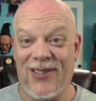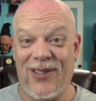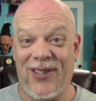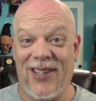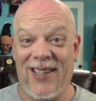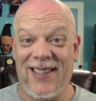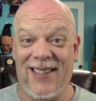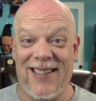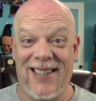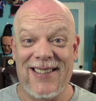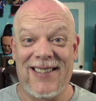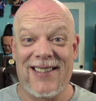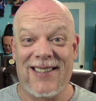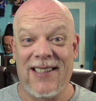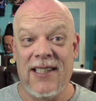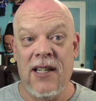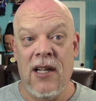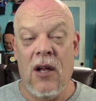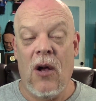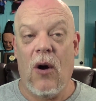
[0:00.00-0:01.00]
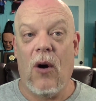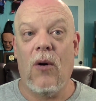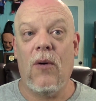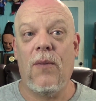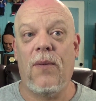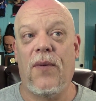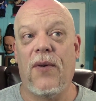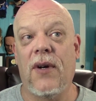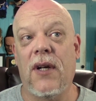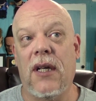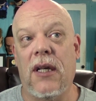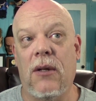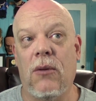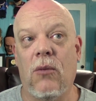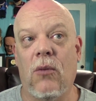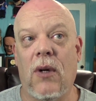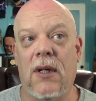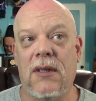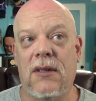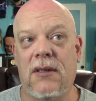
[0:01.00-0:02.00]
So th this, hopefully,
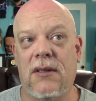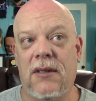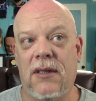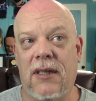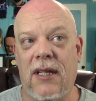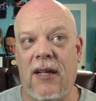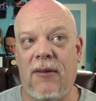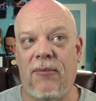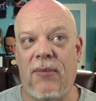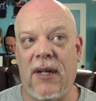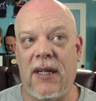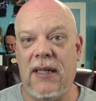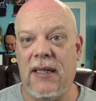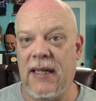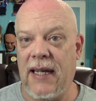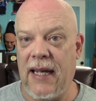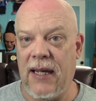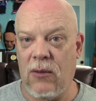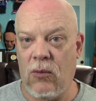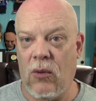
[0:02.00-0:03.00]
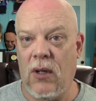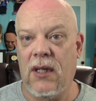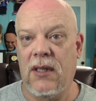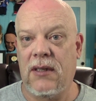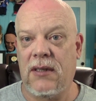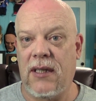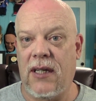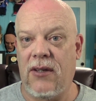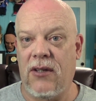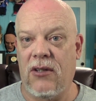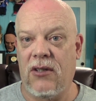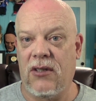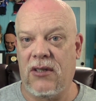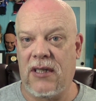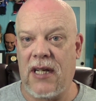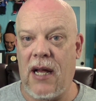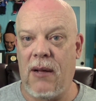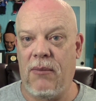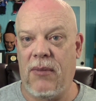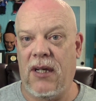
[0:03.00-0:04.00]
once they've been dead once and they're
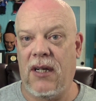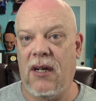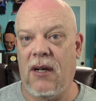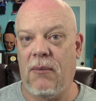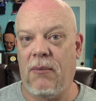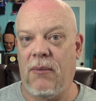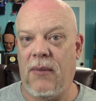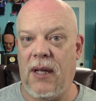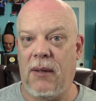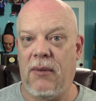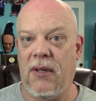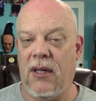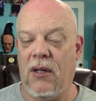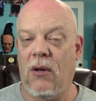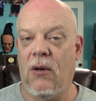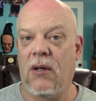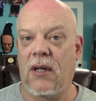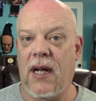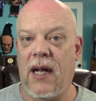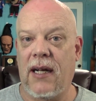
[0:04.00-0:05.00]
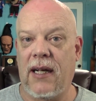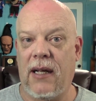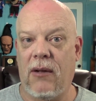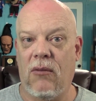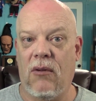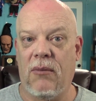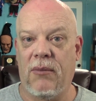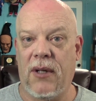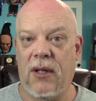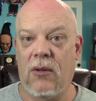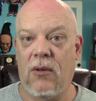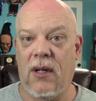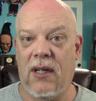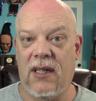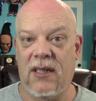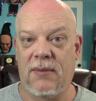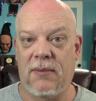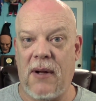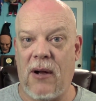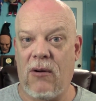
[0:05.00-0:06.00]
zombied up, maybe the Hokage won't be
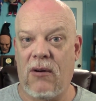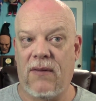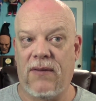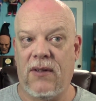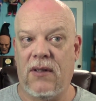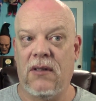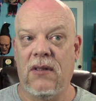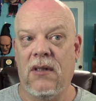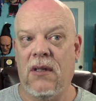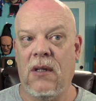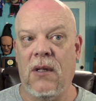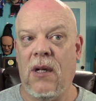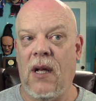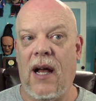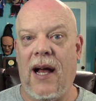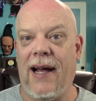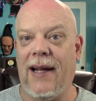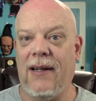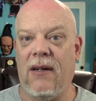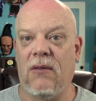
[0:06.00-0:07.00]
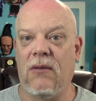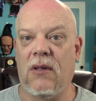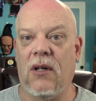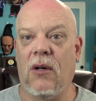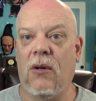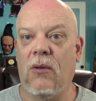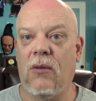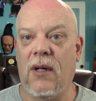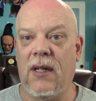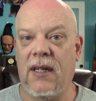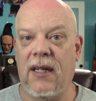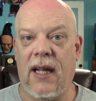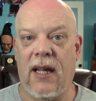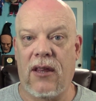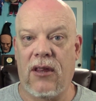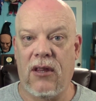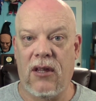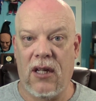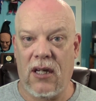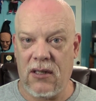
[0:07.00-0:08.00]
quite as powerful. I don't know what
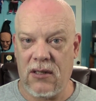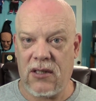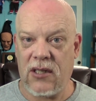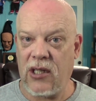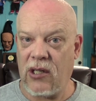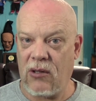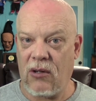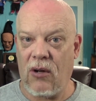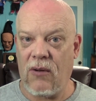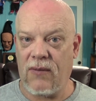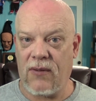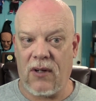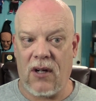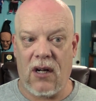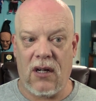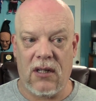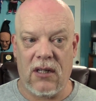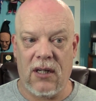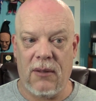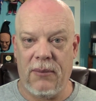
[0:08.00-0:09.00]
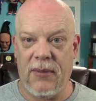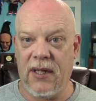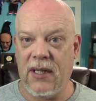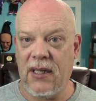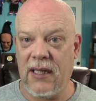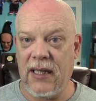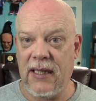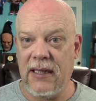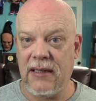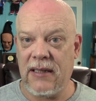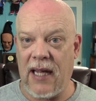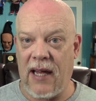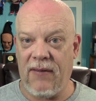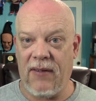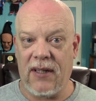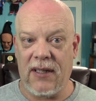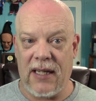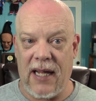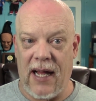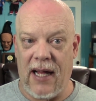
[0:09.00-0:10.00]
death does to your overall abilities,
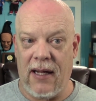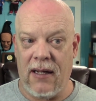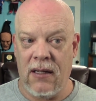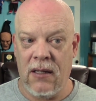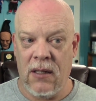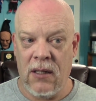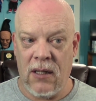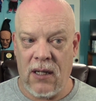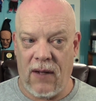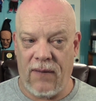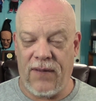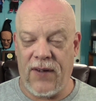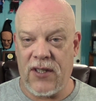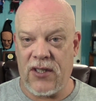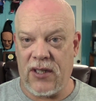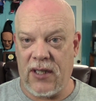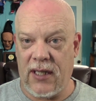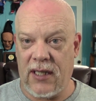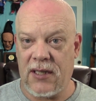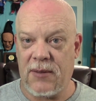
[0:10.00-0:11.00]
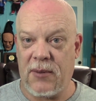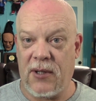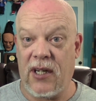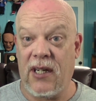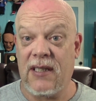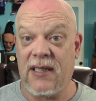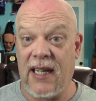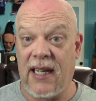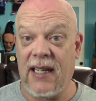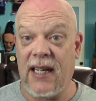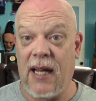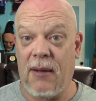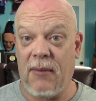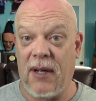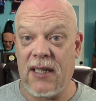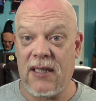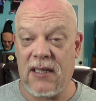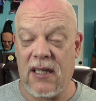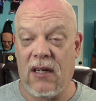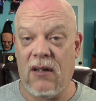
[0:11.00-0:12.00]
having not officially experienced that yet
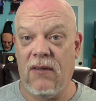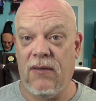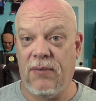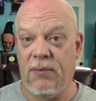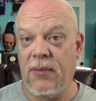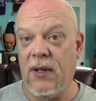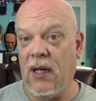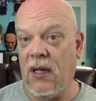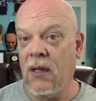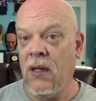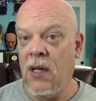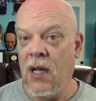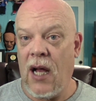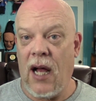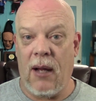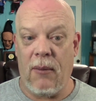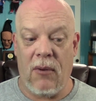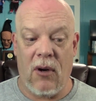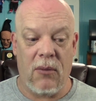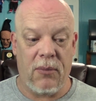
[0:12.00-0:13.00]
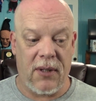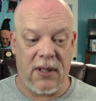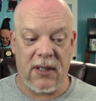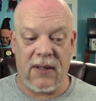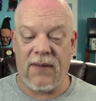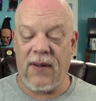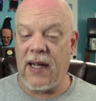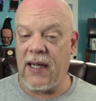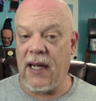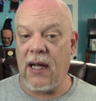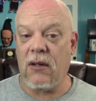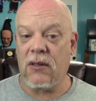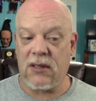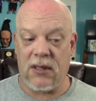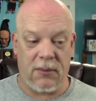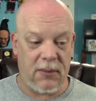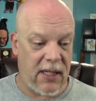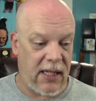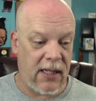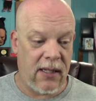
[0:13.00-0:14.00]
myself, but I'm hoping to find out
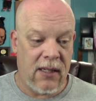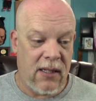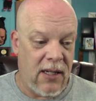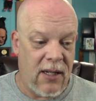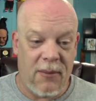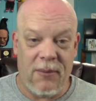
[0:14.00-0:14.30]
someday.